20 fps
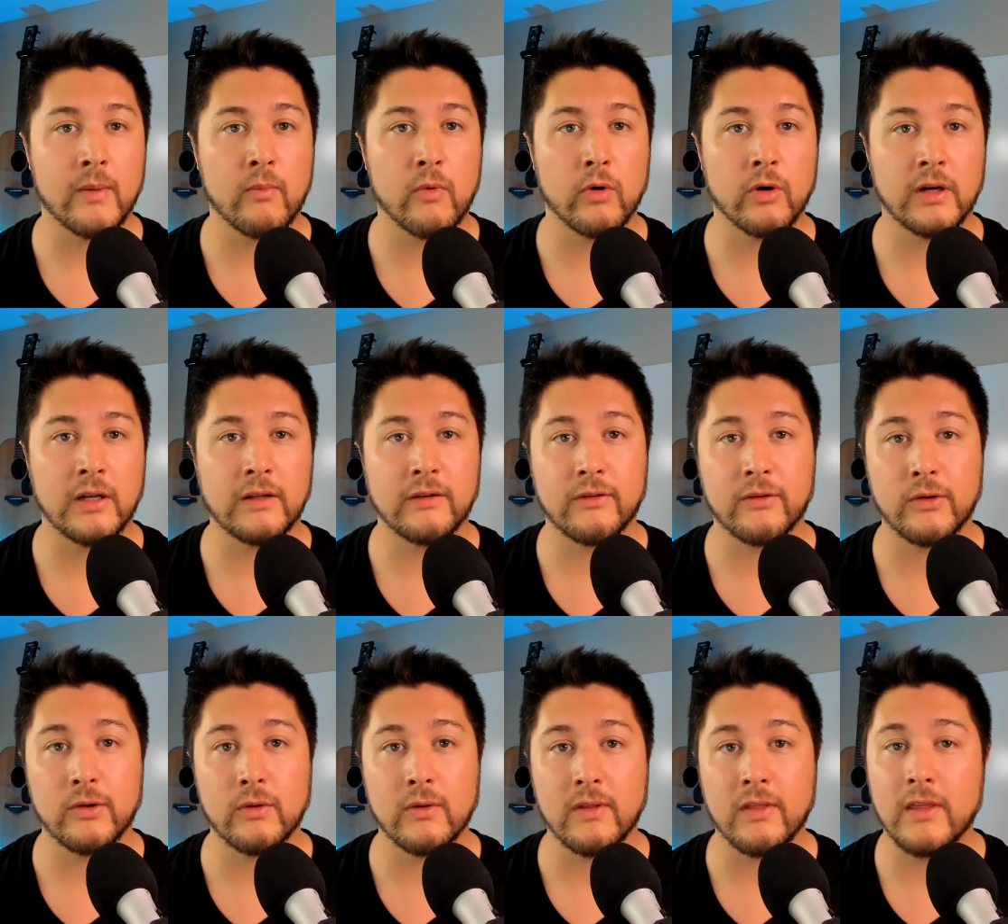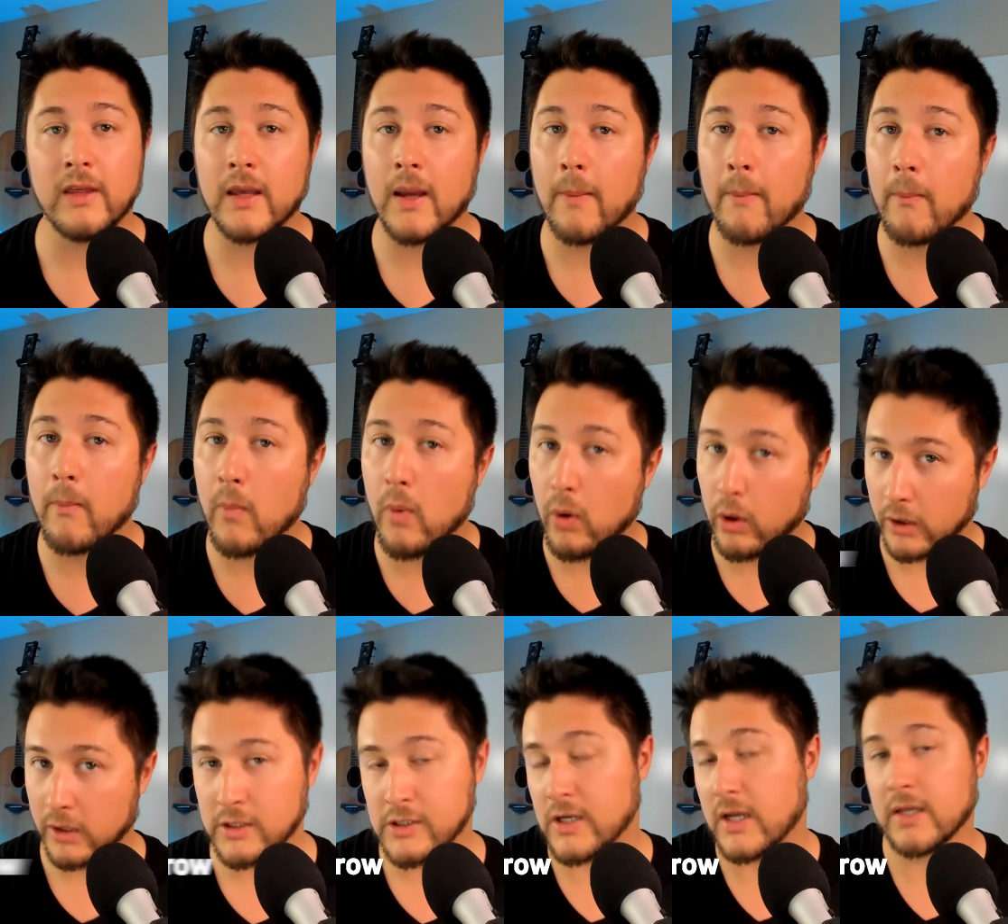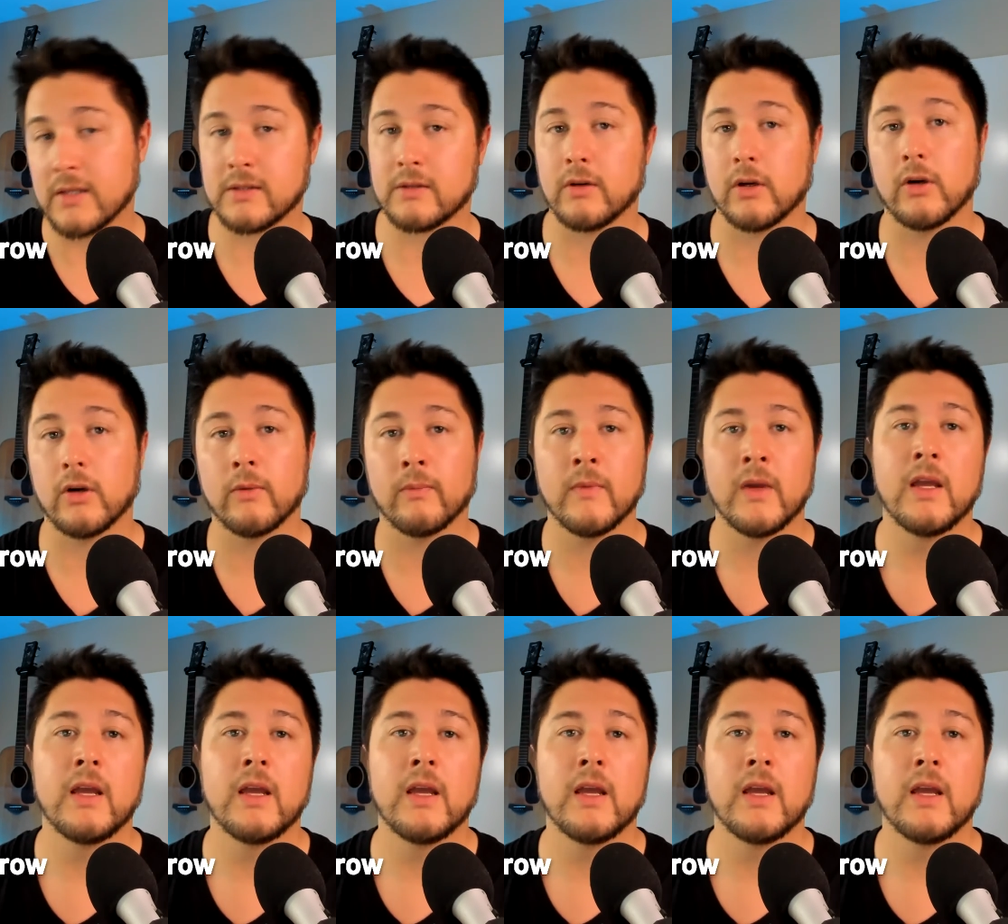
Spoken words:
more into the mortgage escrow.